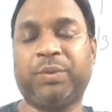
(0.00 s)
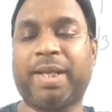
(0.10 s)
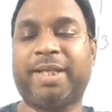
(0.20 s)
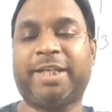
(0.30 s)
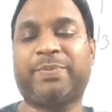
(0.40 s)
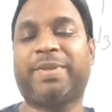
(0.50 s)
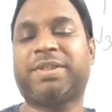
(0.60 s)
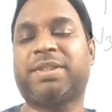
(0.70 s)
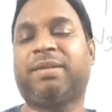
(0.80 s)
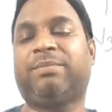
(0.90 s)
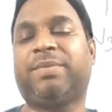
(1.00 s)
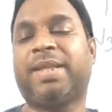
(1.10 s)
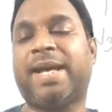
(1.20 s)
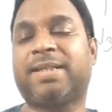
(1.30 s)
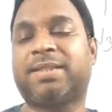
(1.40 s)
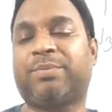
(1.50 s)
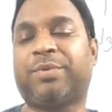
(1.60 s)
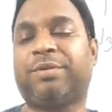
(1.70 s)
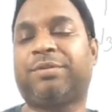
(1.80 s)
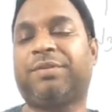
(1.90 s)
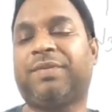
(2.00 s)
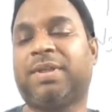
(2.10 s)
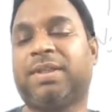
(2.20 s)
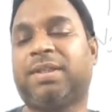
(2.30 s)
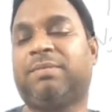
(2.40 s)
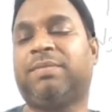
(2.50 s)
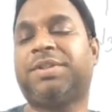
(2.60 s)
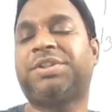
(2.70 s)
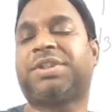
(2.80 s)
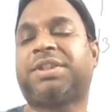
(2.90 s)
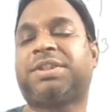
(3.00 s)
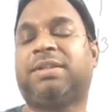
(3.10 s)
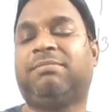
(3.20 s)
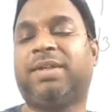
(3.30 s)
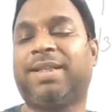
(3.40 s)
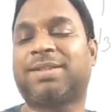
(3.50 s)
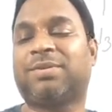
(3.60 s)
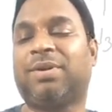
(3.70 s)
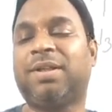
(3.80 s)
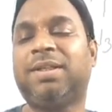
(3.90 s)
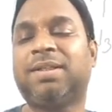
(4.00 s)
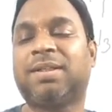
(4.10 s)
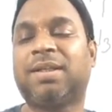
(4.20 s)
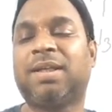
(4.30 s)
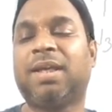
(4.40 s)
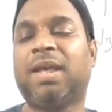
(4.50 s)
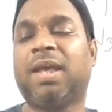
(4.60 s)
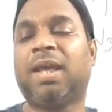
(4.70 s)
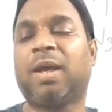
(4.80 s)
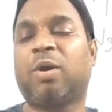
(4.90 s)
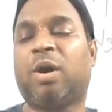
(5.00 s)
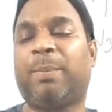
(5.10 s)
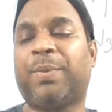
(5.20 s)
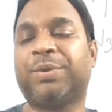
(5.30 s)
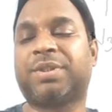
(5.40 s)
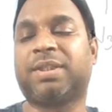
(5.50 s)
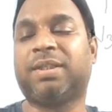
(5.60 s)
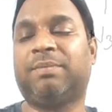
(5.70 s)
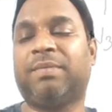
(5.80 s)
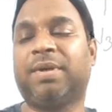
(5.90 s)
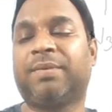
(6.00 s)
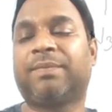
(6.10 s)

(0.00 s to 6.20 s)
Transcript: can express the number as a product of other numbers. Such number is called composite number.